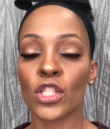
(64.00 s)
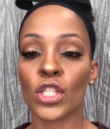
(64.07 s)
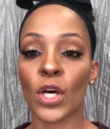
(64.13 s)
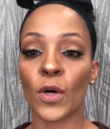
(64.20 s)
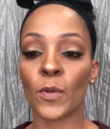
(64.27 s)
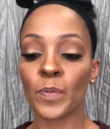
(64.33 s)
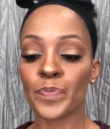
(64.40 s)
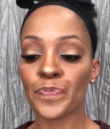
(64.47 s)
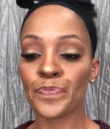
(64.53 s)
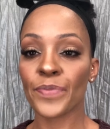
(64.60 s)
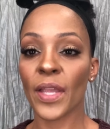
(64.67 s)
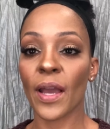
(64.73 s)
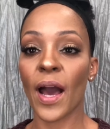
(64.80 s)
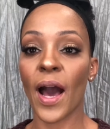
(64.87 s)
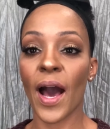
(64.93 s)
So
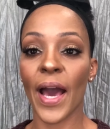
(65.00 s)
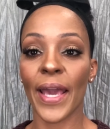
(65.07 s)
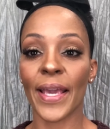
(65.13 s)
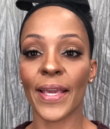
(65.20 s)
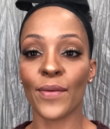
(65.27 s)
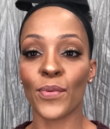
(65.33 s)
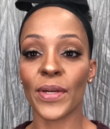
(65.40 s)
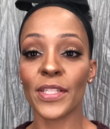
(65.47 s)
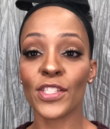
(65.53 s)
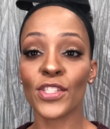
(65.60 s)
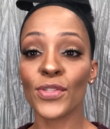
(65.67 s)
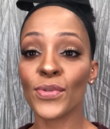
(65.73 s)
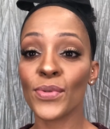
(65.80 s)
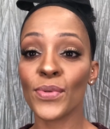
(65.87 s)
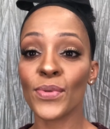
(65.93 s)
I went
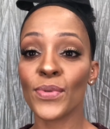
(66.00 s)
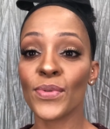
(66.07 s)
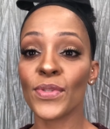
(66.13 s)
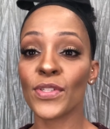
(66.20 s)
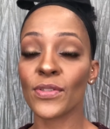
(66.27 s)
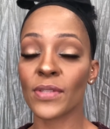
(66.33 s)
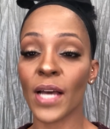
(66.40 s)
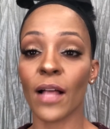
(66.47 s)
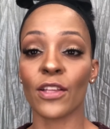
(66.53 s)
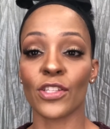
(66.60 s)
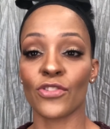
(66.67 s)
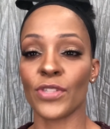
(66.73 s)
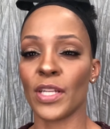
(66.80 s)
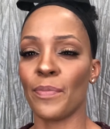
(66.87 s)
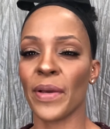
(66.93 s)
to the Dollar
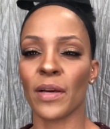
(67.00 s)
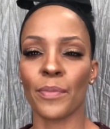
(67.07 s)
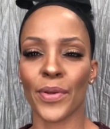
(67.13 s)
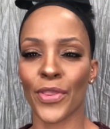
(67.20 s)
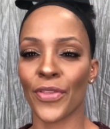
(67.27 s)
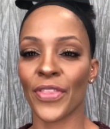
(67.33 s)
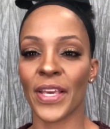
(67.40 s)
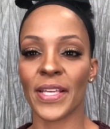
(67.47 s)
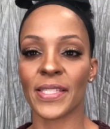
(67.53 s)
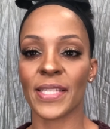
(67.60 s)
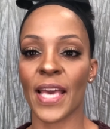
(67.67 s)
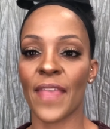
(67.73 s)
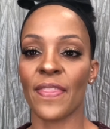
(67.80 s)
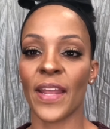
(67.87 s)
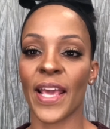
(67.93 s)
Tree to pick up other
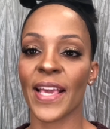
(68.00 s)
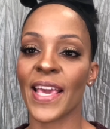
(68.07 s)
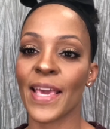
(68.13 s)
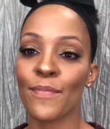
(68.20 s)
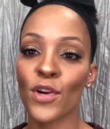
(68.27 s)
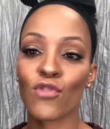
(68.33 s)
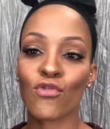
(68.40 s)
things and then I came